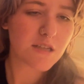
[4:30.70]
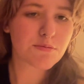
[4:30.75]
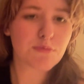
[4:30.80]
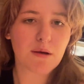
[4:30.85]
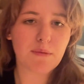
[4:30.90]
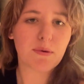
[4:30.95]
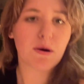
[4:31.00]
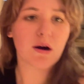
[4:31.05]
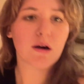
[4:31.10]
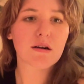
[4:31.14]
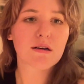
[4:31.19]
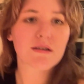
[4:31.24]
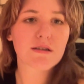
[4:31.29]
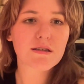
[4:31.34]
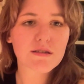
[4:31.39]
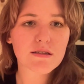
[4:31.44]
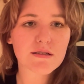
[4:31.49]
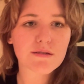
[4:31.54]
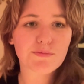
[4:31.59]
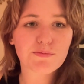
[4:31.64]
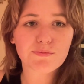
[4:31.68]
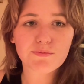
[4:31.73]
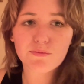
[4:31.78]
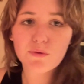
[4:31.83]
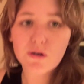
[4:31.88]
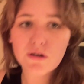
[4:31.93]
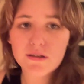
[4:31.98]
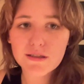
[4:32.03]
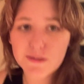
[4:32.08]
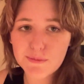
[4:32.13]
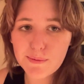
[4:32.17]
my partner's
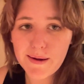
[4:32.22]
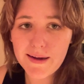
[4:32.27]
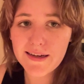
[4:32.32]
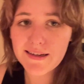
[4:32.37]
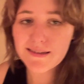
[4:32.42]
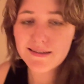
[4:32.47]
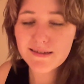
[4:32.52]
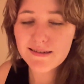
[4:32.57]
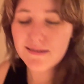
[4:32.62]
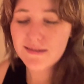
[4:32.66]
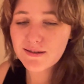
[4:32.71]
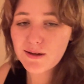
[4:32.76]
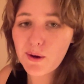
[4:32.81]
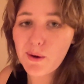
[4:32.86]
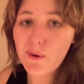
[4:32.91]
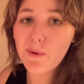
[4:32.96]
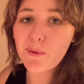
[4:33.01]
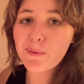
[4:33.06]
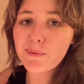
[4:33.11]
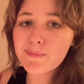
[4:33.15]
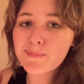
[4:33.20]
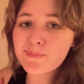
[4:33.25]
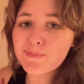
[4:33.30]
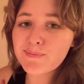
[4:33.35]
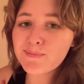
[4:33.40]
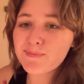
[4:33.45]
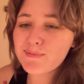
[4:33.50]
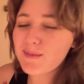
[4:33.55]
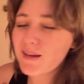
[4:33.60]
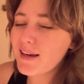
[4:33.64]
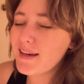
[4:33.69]
workspace. So
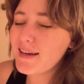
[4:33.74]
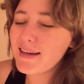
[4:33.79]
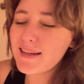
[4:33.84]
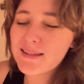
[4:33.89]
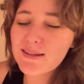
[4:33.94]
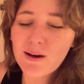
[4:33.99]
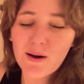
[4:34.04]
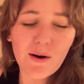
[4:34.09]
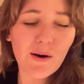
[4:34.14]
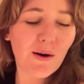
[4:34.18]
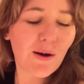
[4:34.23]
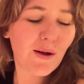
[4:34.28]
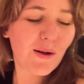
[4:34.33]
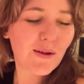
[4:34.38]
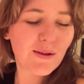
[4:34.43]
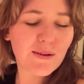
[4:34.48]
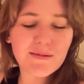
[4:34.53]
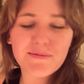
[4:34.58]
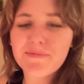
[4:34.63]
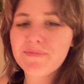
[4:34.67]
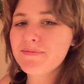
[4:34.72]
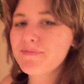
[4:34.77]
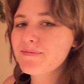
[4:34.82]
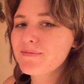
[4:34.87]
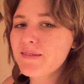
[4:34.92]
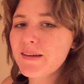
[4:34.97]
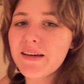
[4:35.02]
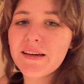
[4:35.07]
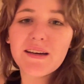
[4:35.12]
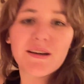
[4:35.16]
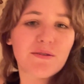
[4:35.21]
it's all
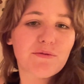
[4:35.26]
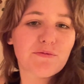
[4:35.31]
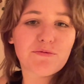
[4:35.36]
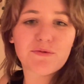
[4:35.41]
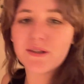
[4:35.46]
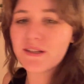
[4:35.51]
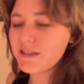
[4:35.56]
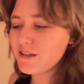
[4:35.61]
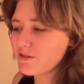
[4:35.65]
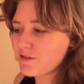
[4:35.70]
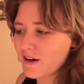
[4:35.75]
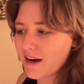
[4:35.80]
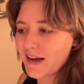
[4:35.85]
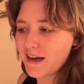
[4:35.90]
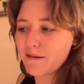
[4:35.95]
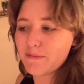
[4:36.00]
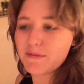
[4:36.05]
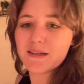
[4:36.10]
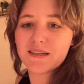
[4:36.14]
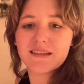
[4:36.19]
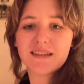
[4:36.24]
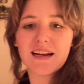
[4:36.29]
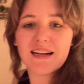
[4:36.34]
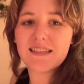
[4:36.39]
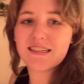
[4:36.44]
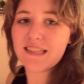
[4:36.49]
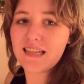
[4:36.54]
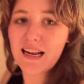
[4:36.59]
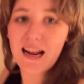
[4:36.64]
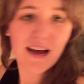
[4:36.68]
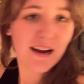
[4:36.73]
really crammed. It's
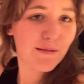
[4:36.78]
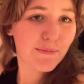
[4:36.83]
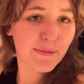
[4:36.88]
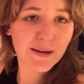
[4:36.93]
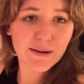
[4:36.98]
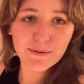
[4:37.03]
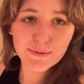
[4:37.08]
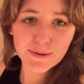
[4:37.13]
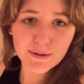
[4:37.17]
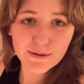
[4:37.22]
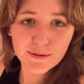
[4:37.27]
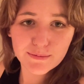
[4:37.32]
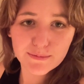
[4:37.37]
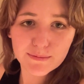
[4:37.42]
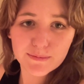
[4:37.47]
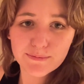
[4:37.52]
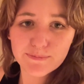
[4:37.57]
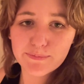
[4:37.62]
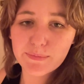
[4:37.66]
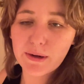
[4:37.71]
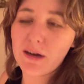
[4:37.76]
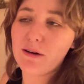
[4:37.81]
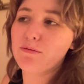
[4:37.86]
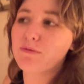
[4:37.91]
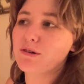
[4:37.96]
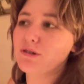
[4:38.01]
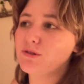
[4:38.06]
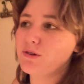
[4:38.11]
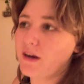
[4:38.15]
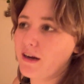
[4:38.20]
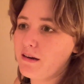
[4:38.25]
not a big room, but we're
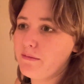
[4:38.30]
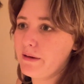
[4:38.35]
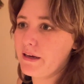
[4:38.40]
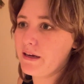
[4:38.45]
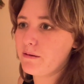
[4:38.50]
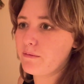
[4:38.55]
trying to make it